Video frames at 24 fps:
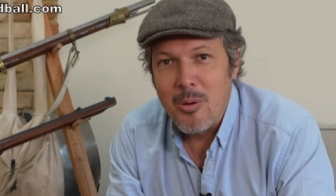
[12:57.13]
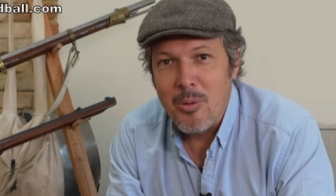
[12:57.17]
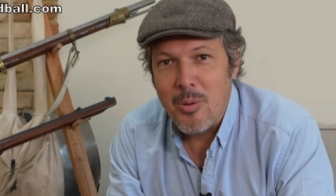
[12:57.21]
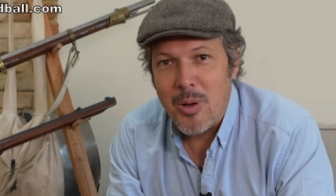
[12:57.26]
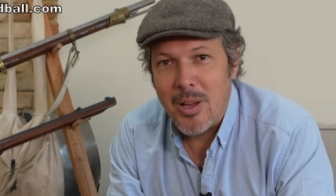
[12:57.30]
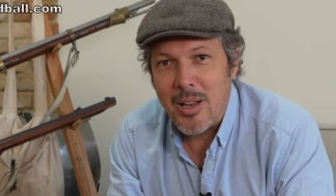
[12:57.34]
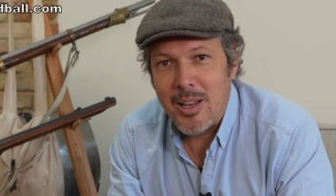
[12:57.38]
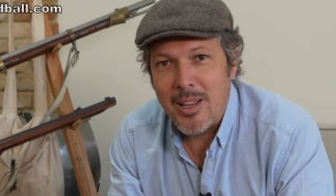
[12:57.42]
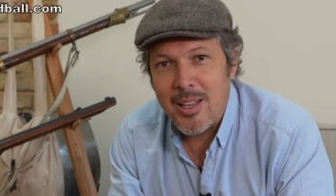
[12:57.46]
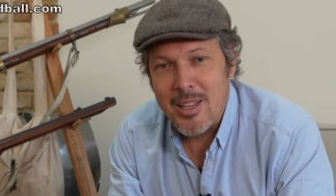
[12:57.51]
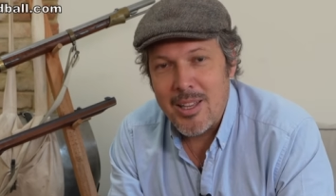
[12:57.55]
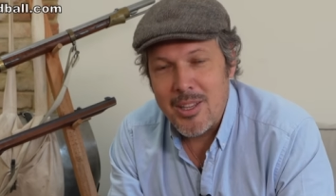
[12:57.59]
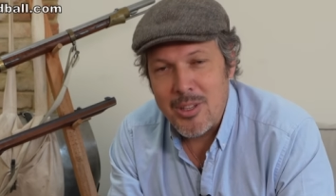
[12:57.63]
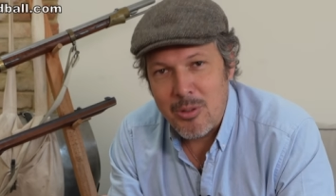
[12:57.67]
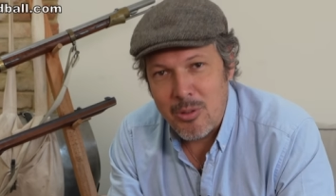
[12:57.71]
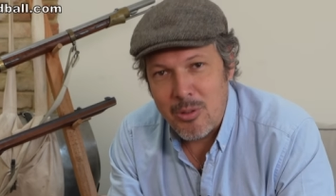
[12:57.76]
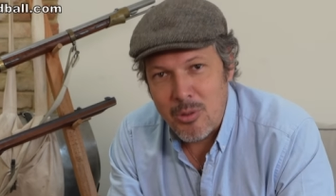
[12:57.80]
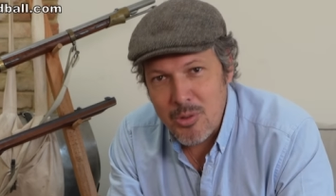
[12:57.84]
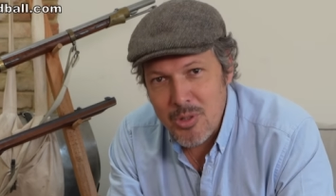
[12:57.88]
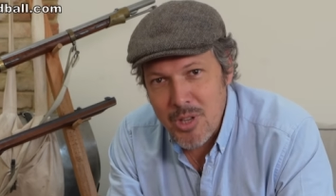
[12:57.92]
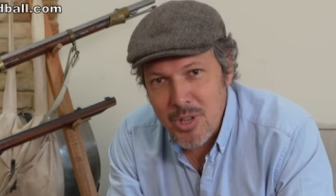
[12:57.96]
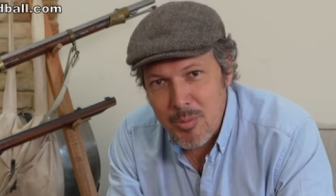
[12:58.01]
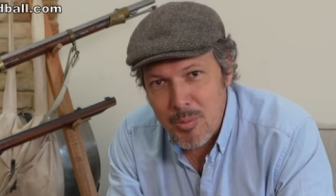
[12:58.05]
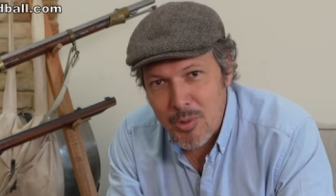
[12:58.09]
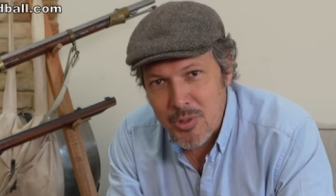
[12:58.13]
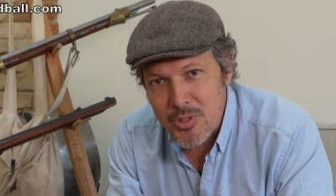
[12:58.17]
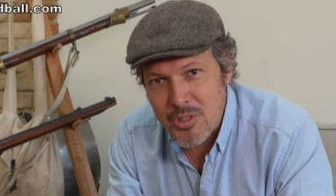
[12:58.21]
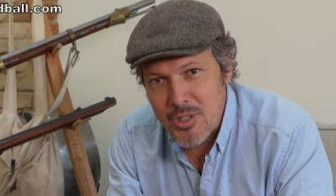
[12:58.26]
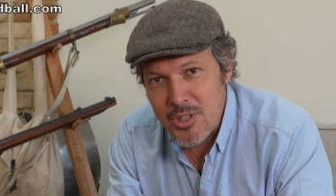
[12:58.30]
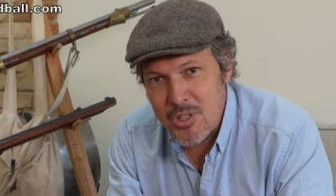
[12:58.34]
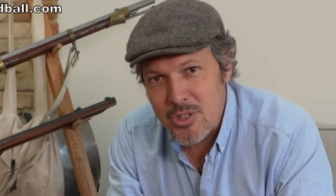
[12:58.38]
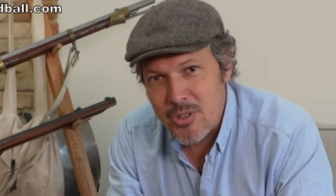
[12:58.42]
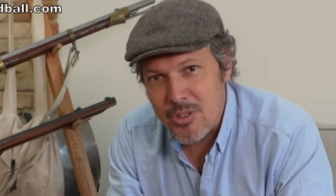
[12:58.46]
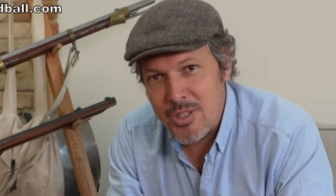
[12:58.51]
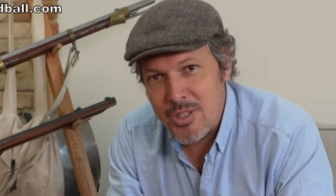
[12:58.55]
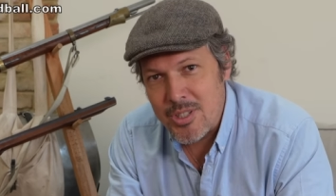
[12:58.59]
Well, your loading
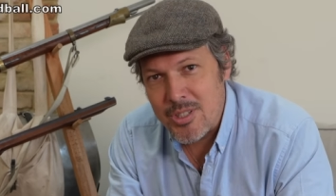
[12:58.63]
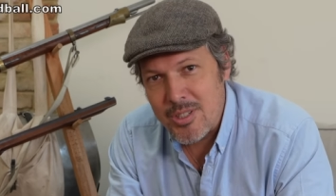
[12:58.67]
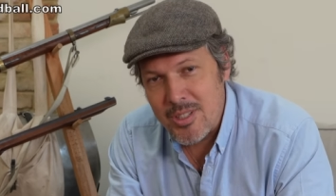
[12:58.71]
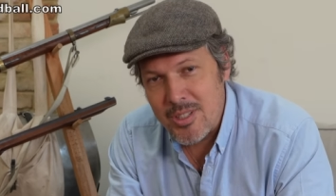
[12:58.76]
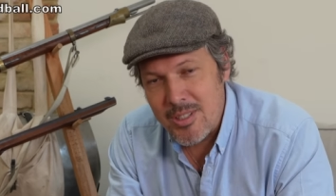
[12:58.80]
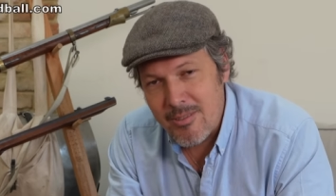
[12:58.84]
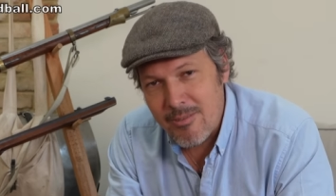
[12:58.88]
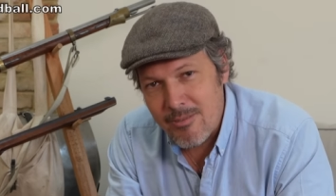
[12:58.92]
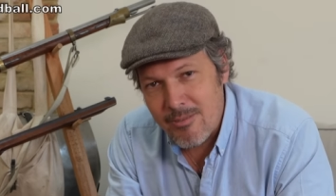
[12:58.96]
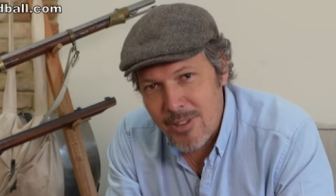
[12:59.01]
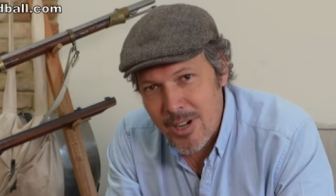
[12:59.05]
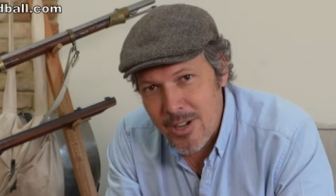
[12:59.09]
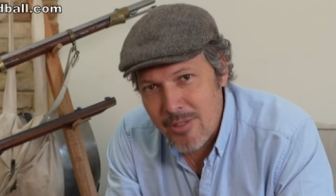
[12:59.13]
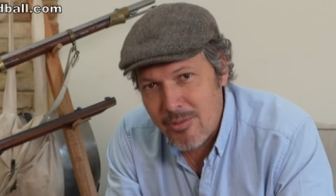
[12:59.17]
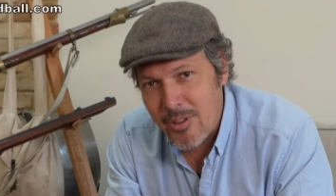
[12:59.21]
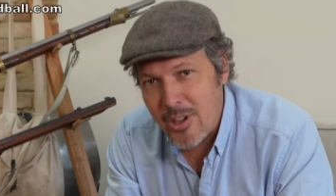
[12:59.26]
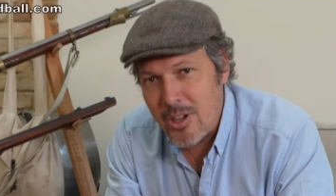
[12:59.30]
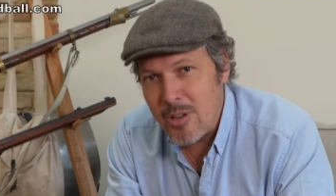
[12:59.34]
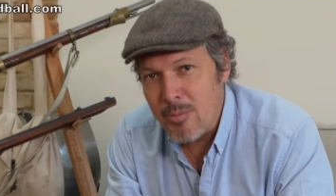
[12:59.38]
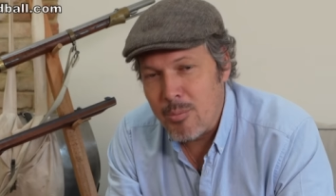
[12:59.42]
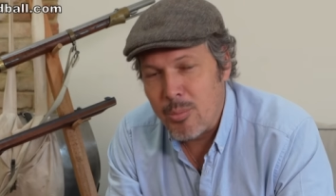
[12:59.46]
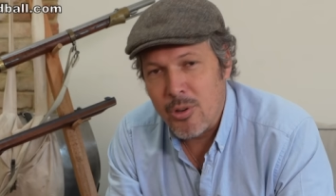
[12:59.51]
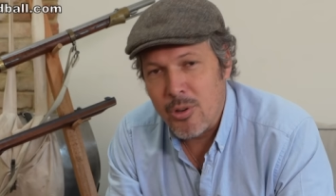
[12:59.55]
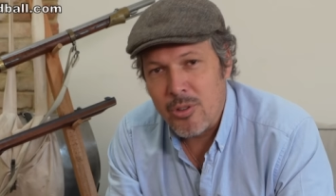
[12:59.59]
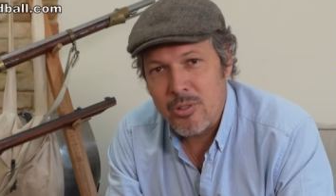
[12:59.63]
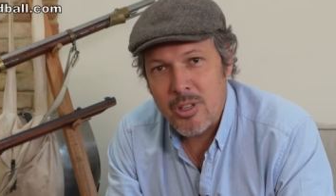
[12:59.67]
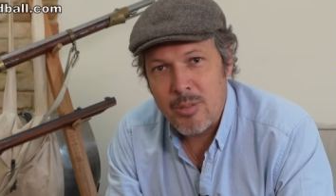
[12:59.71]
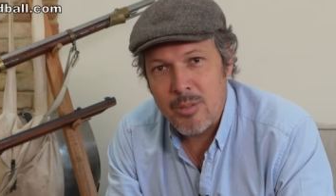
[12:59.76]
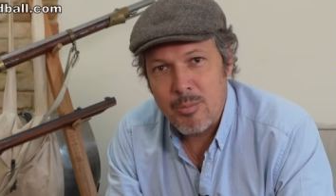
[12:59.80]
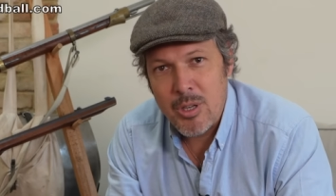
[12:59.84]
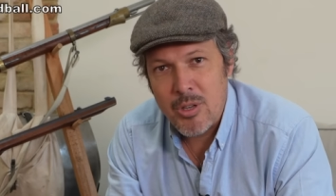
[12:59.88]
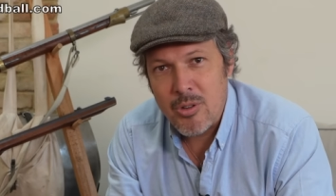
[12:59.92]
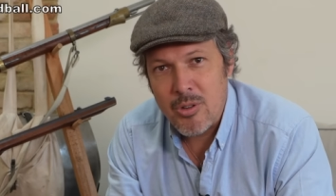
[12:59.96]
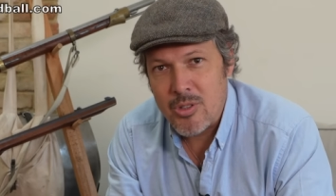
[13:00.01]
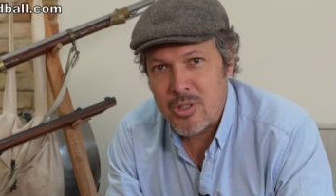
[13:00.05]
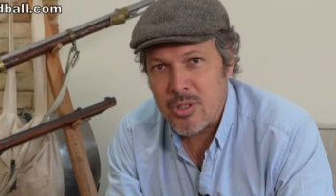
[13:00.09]
procedure is very, very
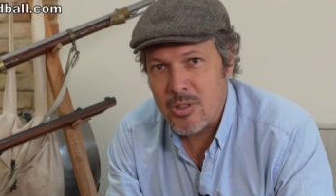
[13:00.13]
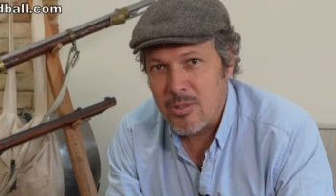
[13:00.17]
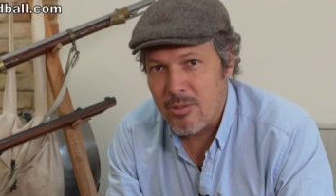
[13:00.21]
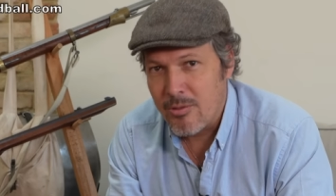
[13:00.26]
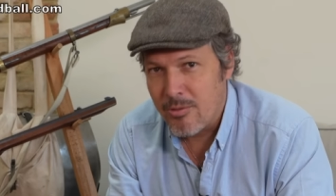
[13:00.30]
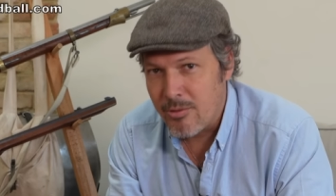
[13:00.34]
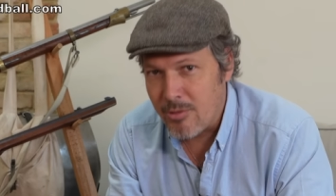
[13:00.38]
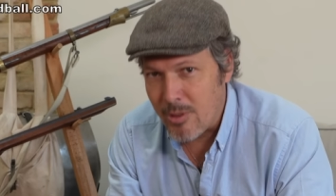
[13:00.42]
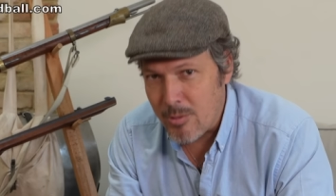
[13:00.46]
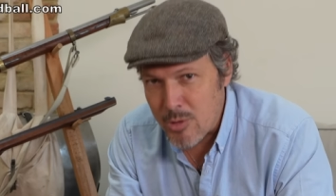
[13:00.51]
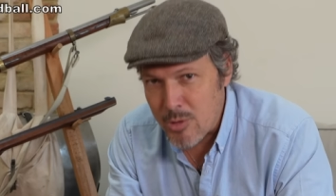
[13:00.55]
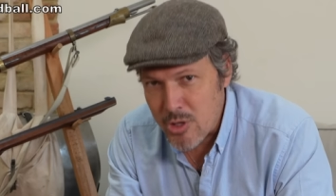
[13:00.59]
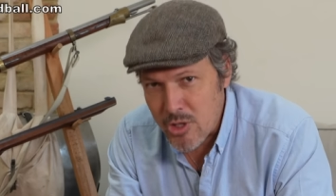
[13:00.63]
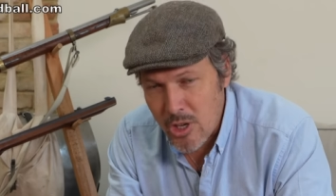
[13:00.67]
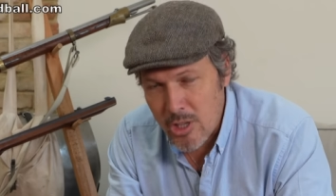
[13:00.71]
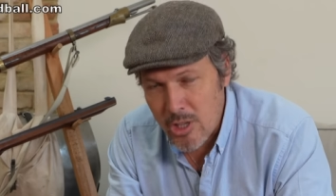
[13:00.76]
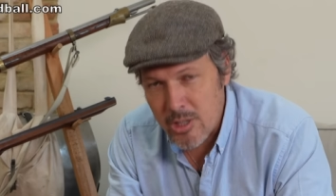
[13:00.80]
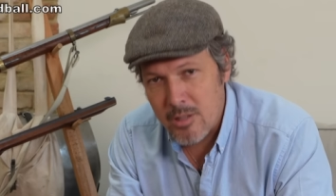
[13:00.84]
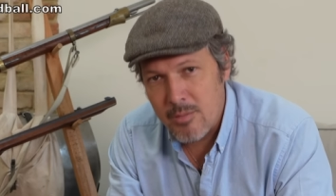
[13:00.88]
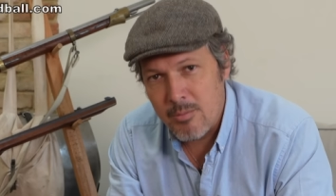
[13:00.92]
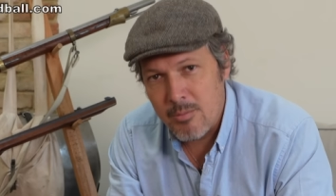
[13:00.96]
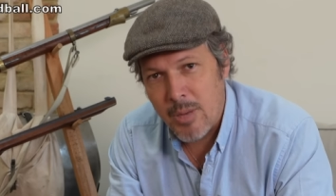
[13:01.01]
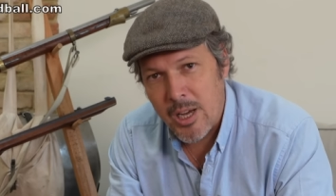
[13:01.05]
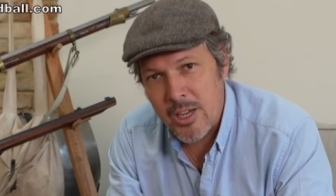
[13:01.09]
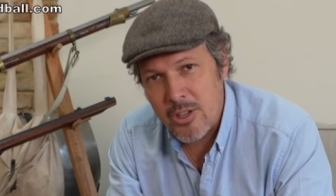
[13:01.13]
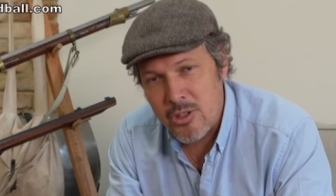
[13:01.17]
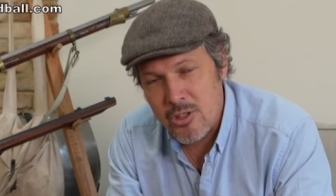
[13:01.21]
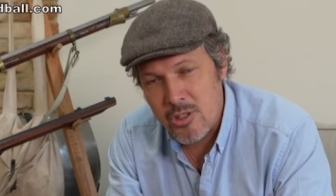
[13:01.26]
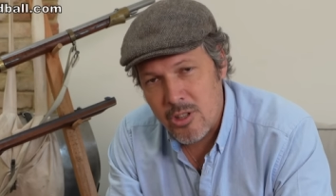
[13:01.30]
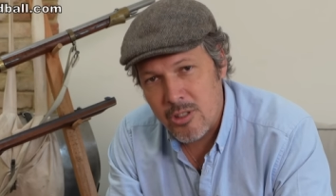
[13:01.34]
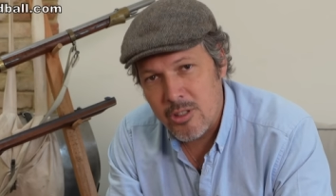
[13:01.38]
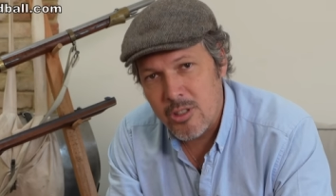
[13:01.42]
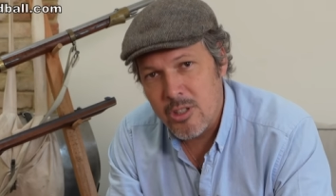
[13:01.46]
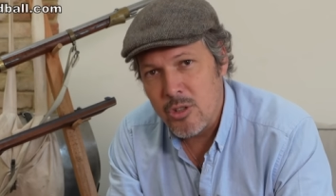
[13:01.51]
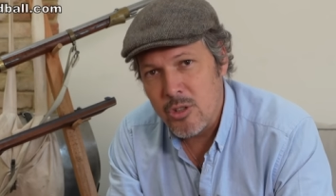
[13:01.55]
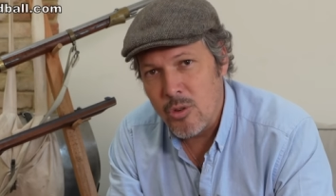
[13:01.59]
important because from shot by shot,